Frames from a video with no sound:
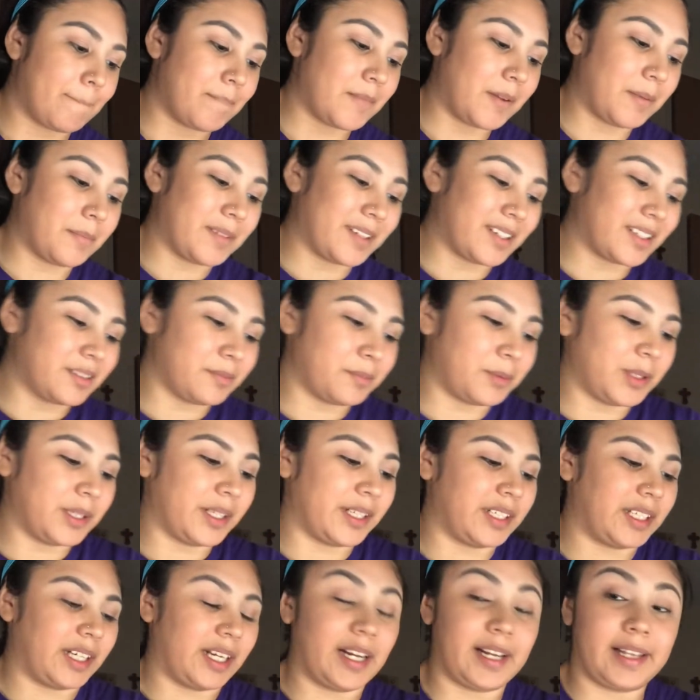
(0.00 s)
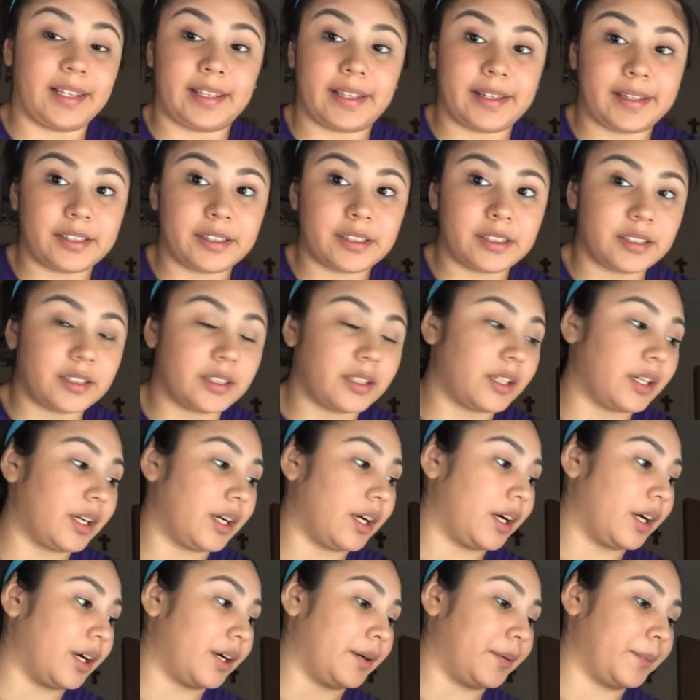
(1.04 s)
I'm not gonna put any highlighter.
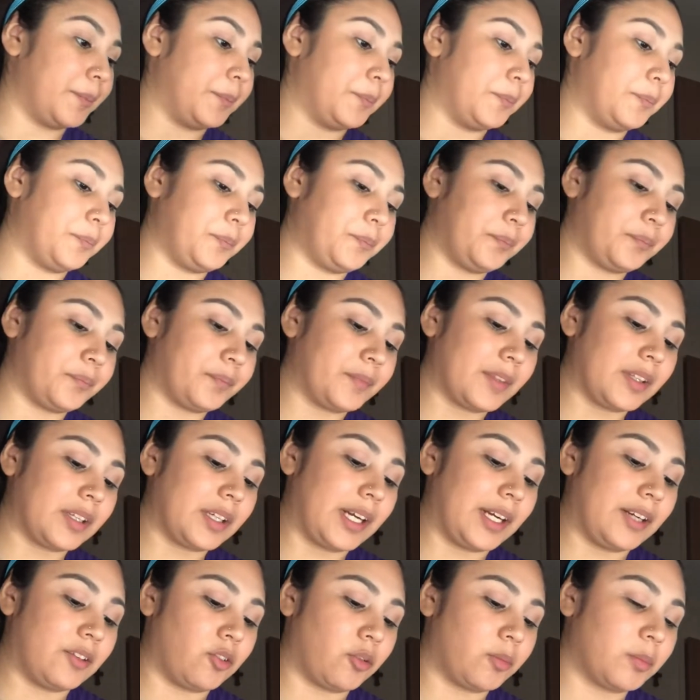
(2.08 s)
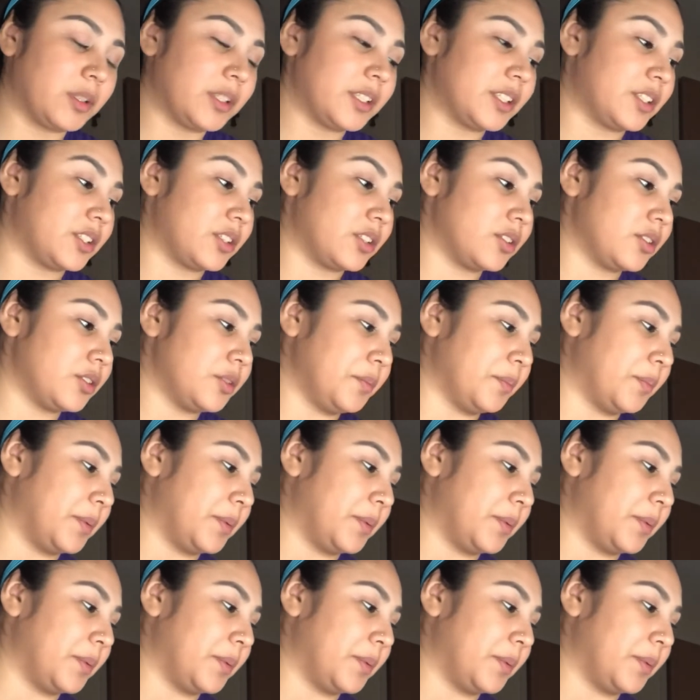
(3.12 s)
I normally do,